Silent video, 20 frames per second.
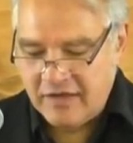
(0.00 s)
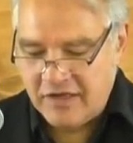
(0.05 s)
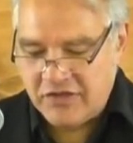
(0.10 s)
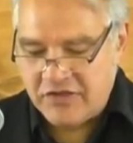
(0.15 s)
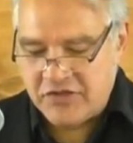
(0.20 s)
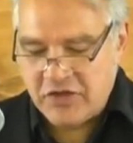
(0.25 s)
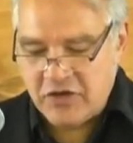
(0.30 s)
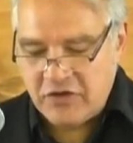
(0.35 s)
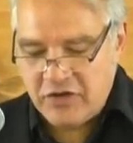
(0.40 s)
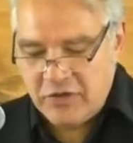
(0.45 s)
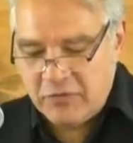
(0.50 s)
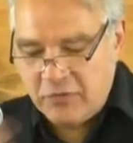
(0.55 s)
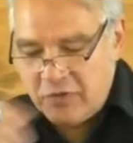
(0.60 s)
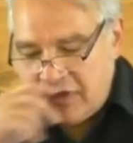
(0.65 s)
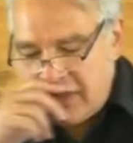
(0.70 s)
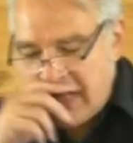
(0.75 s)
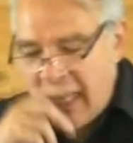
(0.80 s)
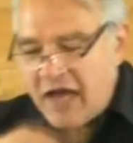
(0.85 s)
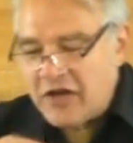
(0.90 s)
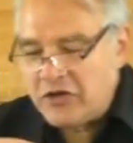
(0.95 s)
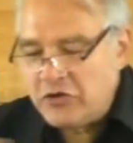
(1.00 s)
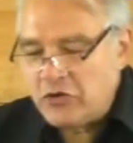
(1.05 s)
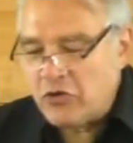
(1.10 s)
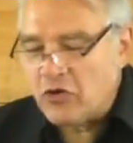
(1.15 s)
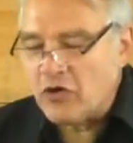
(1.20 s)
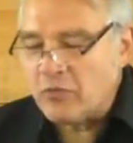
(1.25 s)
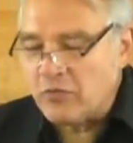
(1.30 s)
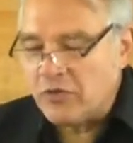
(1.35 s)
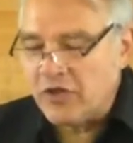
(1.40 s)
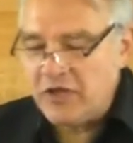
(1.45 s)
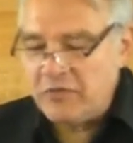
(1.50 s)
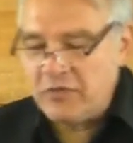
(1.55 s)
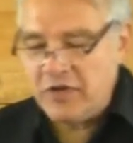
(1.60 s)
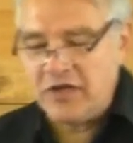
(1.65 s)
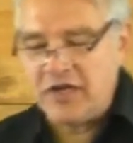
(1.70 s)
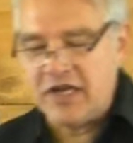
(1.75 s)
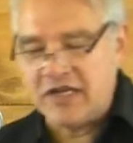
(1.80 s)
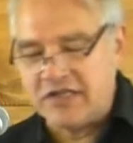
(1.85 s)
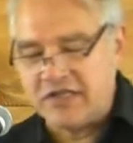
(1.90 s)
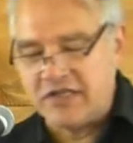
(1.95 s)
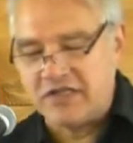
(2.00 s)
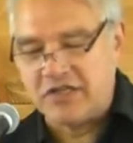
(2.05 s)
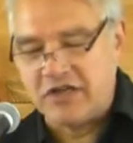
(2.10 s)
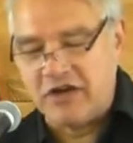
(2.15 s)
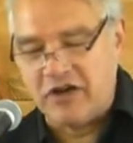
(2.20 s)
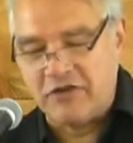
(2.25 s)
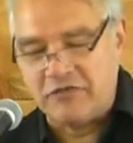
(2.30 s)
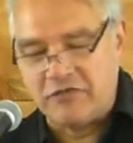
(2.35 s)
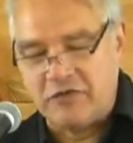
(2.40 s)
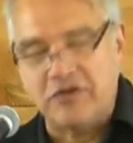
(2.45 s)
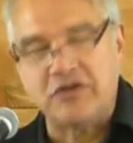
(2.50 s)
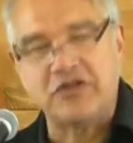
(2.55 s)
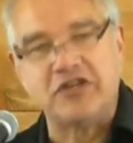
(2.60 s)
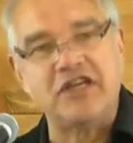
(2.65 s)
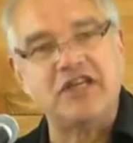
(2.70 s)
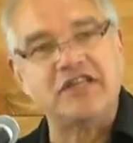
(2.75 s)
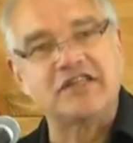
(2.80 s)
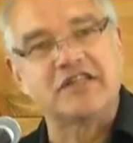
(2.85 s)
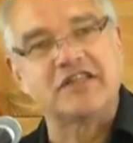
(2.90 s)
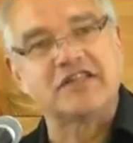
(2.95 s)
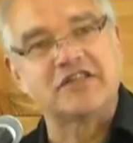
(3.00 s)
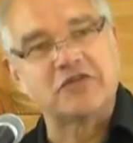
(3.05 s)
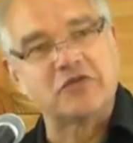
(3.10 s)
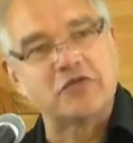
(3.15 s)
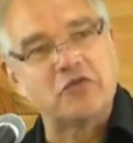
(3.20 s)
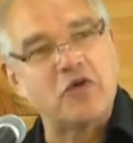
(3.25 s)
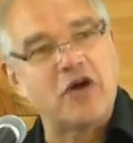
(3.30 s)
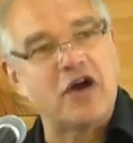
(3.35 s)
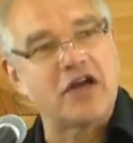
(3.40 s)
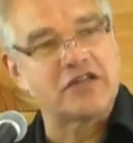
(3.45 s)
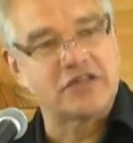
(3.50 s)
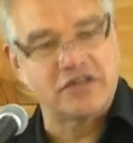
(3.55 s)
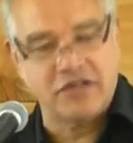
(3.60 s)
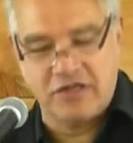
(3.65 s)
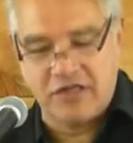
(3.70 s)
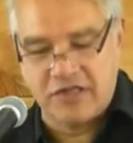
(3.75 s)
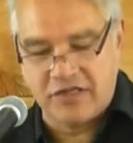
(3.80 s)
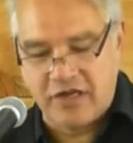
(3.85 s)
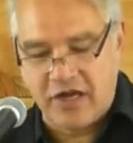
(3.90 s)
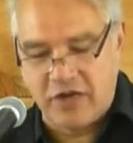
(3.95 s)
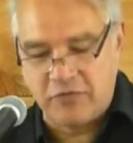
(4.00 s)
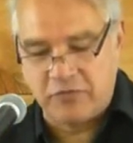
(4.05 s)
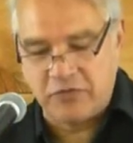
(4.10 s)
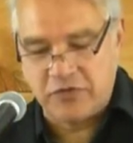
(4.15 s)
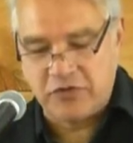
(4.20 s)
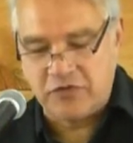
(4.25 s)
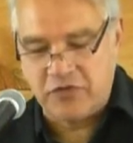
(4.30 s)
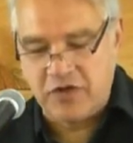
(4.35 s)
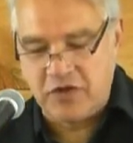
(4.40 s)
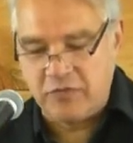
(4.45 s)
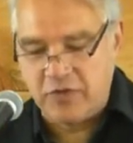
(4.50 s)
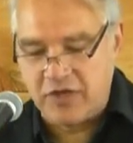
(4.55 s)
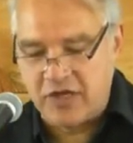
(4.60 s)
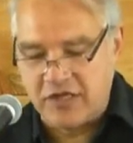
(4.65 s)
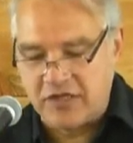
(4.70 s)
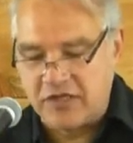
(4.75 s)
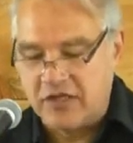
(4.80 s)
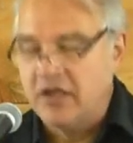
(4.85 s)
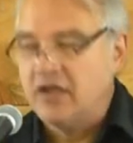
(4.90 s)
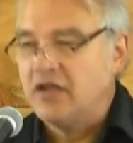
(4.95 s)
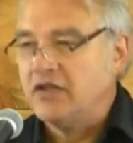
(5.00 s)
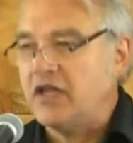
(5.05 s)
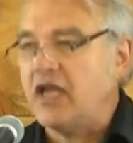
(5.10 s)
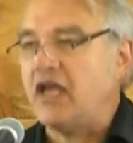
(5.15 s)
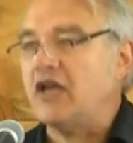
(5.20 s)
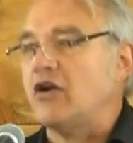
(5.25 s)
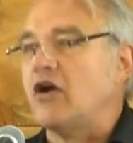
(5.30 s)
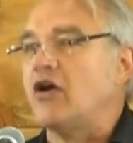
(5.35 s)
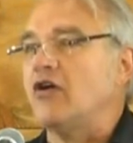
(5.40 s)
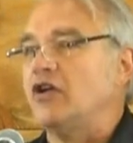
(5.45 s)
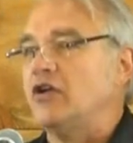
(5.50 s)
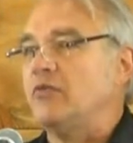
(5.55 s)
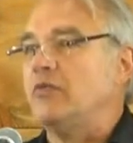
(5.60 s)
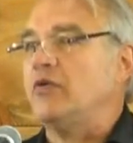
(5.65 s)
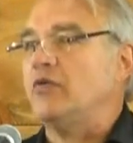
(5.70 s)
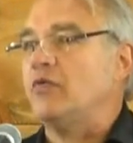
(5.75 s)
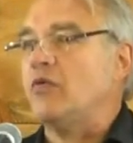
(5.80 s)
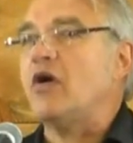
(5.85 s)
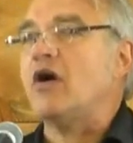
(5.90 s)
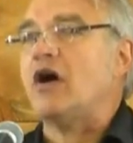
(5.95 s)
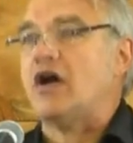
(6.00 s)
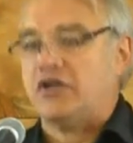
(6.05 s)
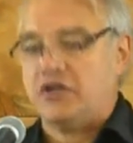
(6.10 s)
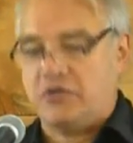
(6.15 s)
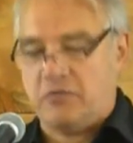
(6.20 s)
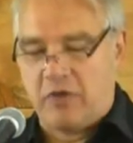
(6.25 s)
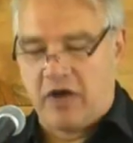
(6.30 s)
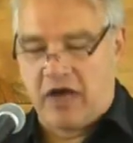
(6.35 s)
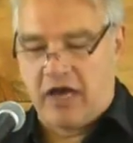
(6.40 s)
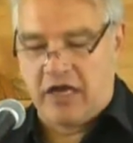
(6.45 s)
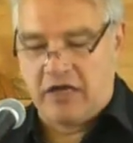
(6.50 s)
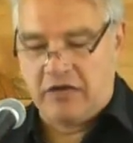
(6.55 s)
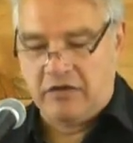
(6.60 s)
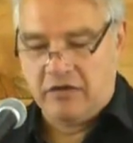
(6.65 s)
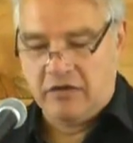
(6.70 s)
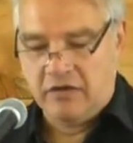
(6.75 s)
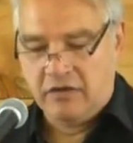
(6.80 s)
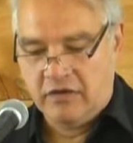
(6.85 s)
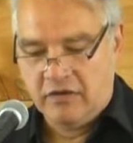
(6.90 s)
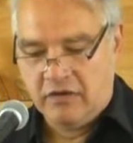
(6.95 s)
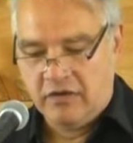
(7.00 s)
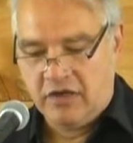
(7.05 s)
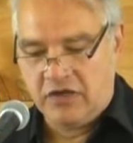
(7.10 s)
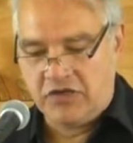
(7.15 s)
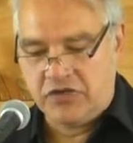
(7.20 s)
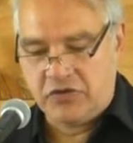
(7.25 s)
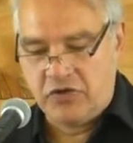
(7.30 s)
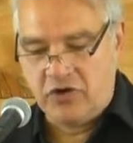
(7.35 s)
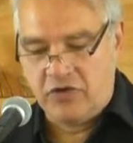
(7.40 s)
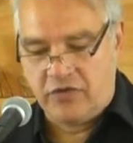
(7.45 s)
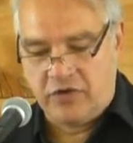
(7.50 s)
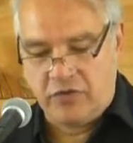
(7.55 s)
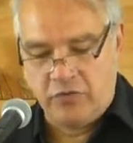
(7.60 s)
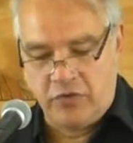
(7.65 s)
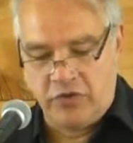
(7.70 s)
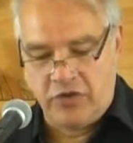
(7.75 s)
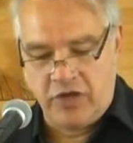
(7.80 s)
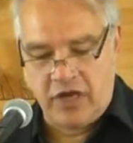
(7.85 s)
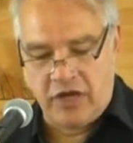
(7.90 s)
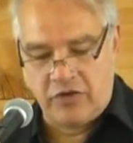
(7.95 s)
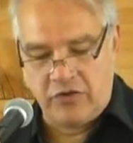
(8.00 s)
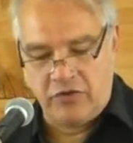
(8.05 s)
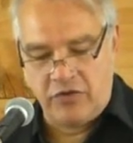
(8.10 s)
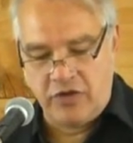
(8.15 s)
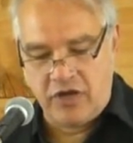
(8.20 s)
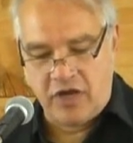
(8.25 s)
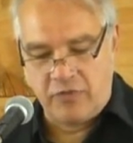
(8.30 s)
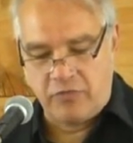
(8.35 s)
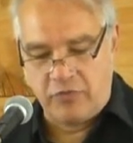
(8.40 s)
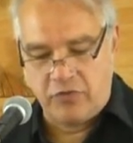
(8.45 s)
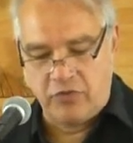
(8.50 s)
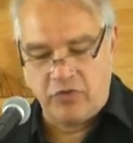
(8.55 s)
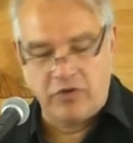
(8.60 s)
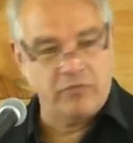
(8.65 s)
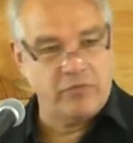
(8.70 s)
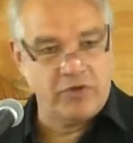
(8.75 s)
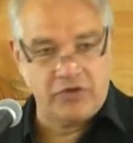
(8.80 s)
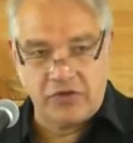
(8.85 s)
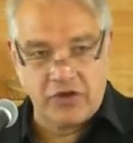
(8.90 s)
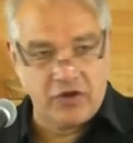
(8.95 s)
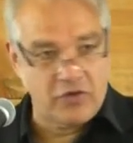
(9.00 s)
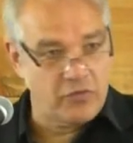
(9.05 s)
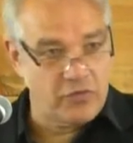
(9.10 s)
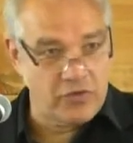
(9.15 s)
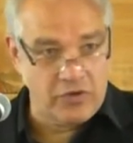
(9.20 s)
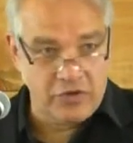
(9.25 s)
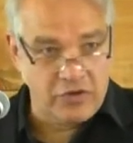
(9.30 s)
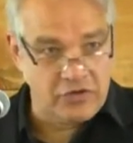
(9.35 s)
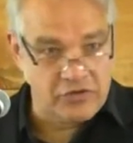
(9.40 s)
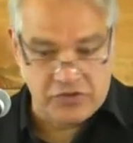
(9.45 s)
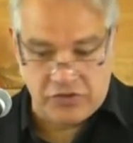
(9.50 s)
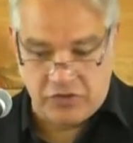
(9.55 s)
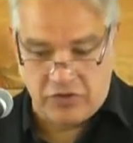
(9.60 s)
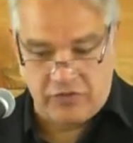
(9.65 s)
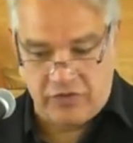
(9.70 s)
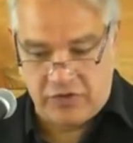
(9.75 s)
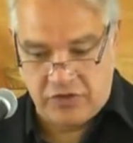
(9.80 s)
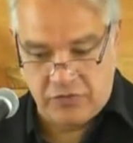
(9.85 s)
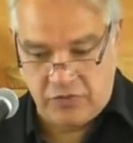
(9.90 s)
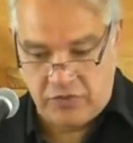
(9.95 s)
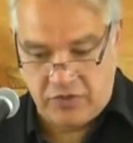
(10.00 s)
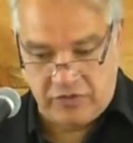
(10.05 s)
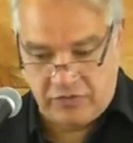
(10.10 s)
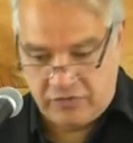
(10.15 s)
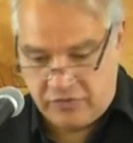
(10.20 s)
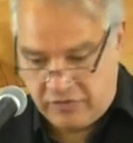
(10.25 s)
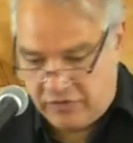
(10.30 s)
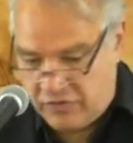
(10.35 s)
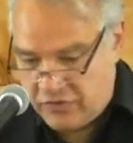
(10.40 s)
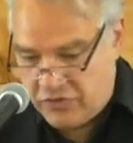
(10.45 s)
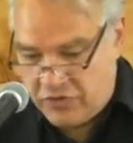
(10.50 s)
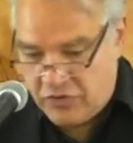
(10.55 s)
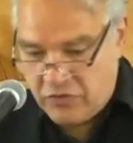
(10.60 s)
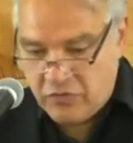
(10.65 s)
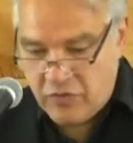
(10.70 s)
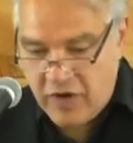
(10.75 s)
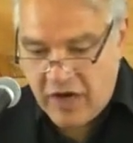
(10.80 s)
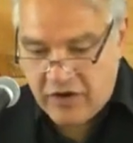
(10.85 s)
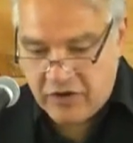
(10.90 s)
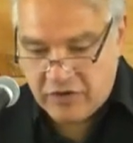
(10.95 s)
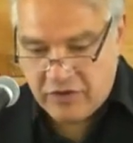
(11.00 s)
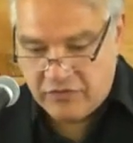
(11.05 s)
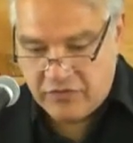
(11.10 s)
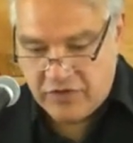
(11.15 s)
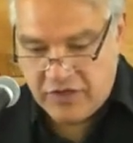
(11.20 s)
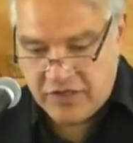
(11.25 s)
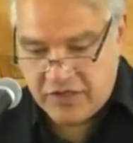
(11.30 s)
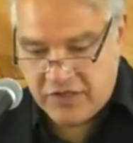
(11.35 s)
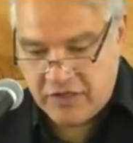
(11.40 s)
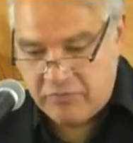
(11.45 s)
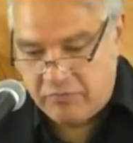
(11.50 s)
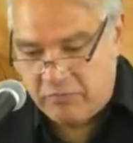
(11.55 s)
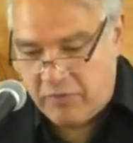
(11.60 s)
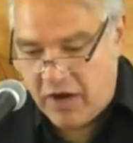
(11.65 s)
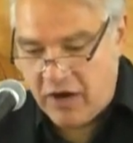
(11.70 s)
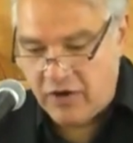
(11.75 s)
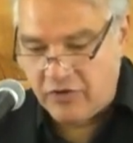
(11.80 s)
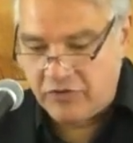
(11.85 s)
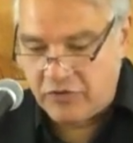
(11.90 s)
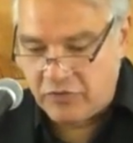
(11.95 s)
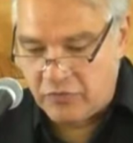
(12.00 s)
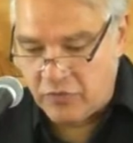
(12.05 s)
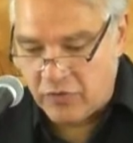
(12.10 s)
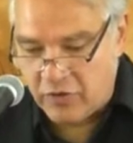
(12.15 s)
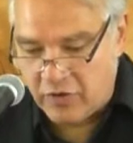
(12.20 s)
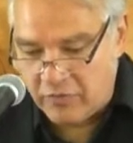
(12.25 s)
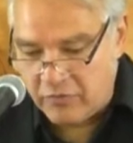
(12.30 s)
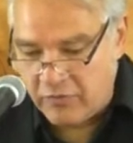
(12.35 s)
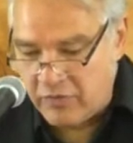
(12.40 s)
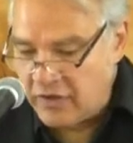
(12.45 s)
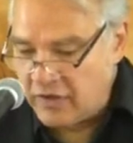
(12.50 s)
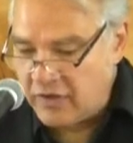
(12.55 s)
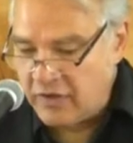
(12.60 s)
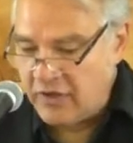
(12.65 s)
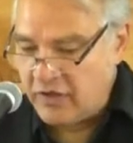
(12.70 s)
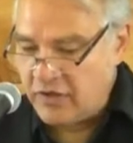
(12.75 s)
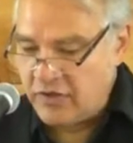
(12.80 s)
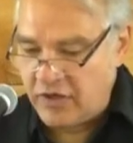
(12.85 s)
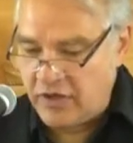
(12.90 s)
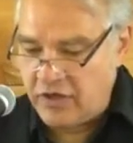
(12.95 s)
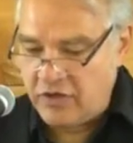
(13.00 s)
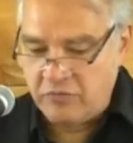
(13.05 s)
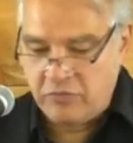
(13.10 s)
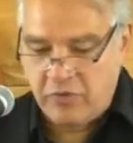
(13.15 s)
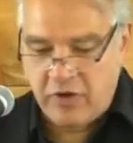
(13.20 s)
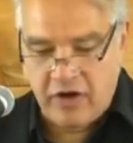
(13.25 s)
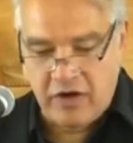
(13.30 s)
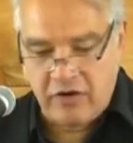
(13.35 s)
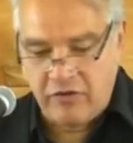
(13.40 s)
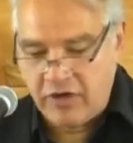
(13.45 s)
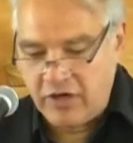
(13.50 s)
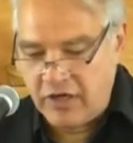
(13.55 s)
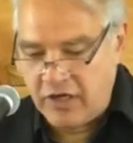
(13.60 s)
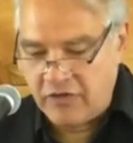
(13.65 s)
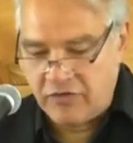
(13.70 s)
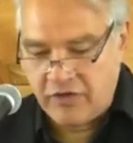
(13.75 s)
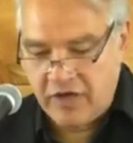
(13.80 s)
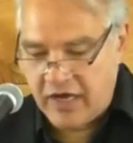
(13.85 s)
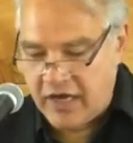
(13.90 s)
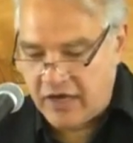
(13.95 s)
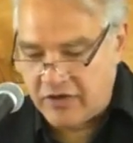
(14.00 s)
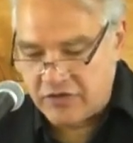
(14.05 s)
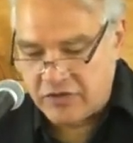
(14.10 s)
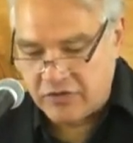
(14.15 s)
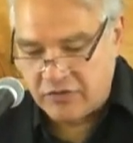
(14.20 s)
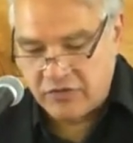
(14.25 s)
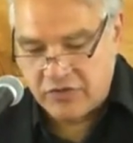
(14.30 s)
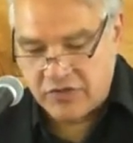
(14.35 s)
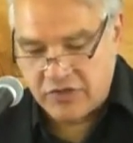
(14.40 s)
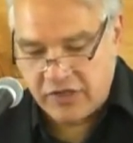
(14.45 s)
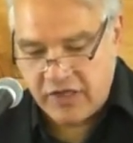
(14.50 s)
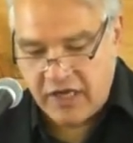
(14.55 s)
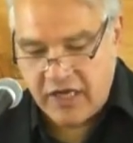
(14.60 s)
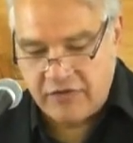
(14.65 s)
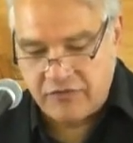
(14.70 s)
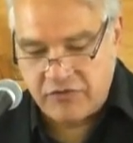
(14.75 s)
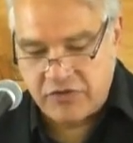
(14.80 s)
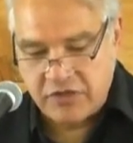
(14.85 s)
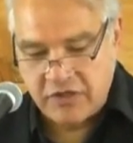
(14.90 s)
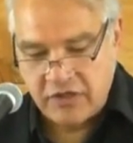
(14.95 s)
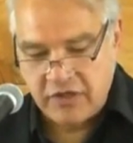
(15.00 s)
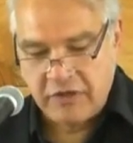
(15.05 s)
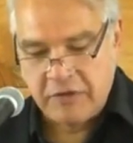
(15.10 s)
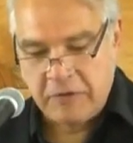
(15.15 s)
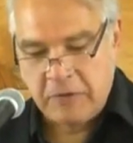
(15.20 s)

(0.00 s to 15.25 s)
And so it would not normally be necessary for Jesus to wash the disciples' feet because they had already been washed by a servant when they entered the upper room. But there were no servants. We don't, there's no record of this. They borrowed the room, they didn't borrow any of the household slaves.